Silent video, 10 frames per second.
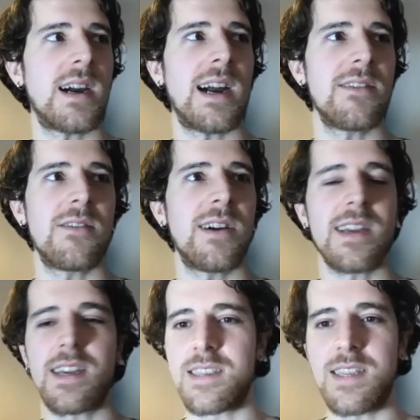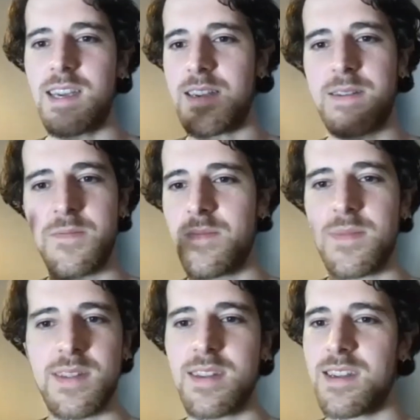don't know, I guess like,
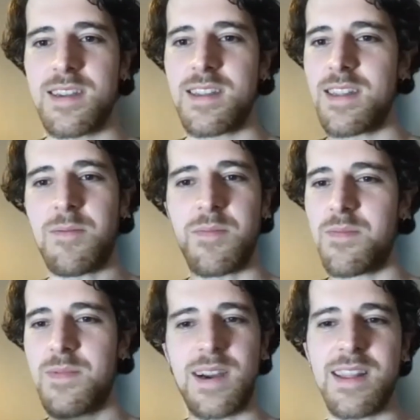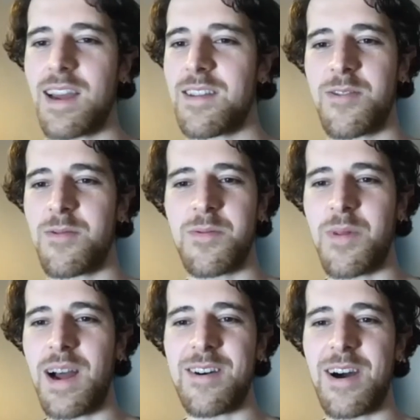yeah, I don't know
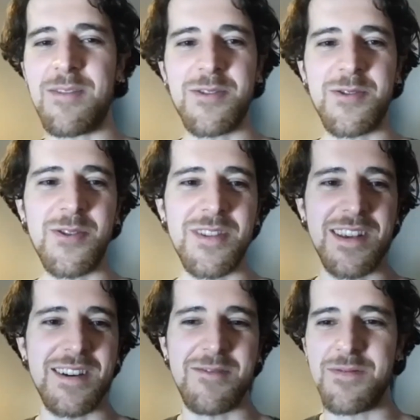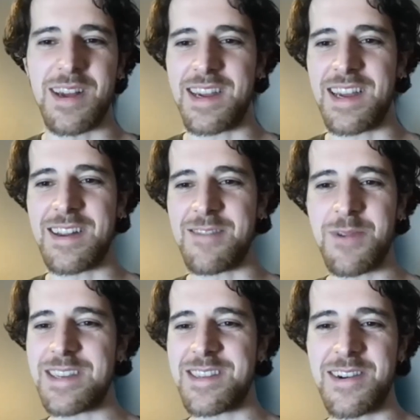how you call the like a
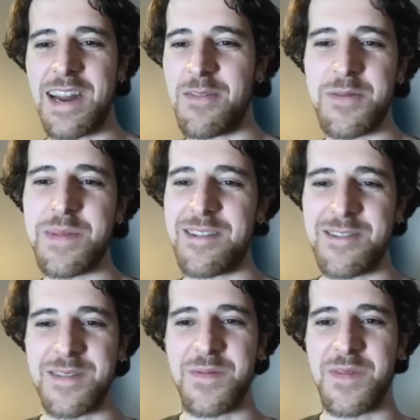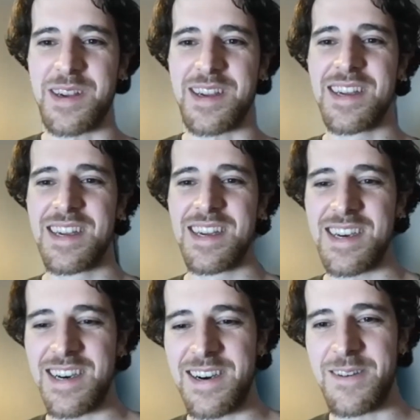Western alphabet or something.
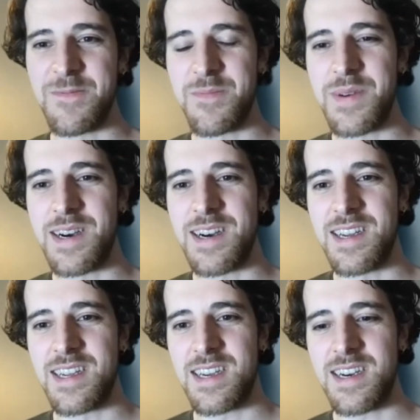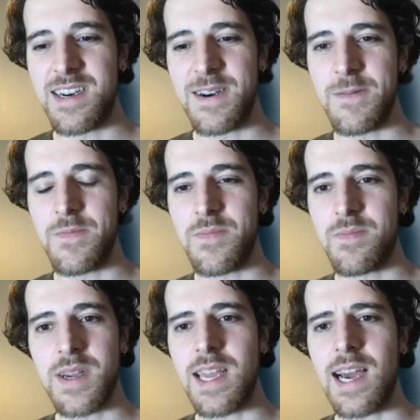But
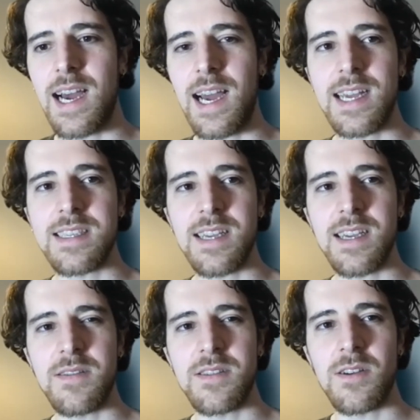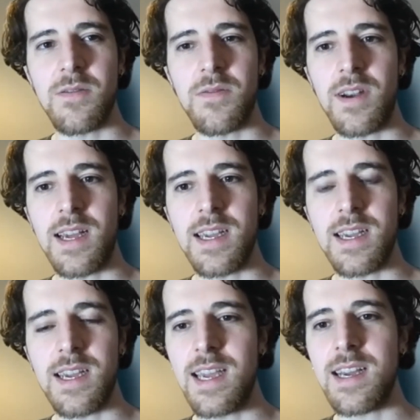yeah, I guess like, so for
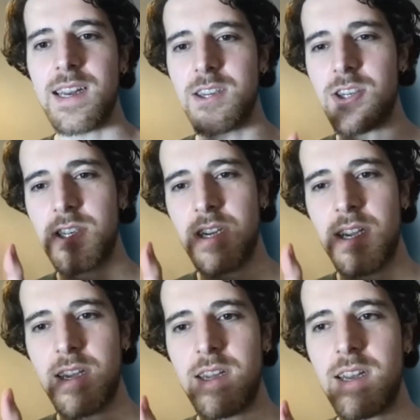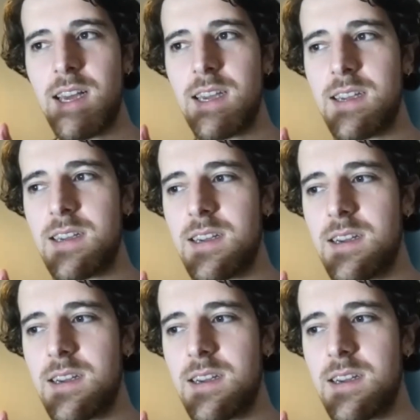like English, like